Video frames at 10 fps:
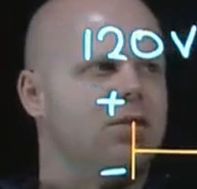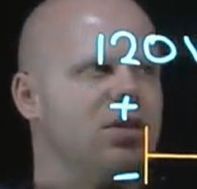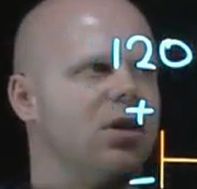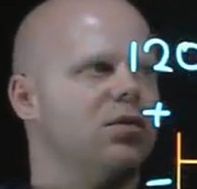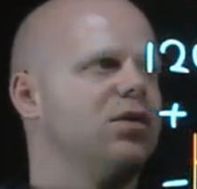two
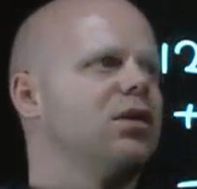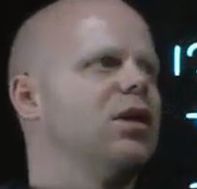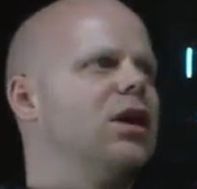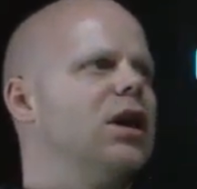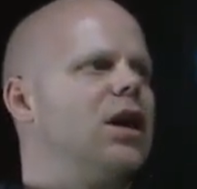loads.
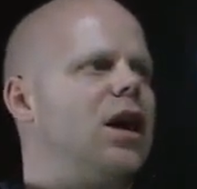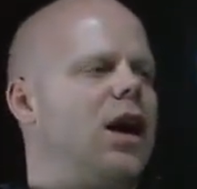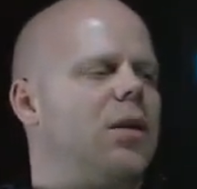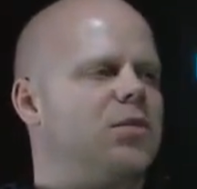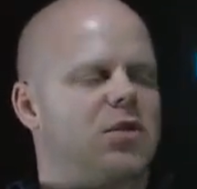
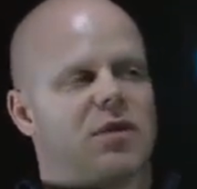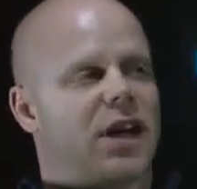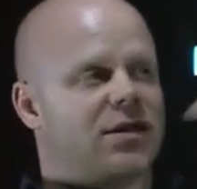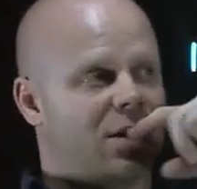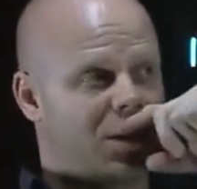So if
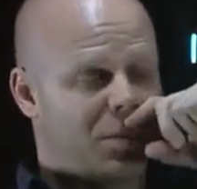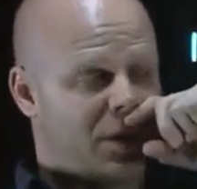that's on your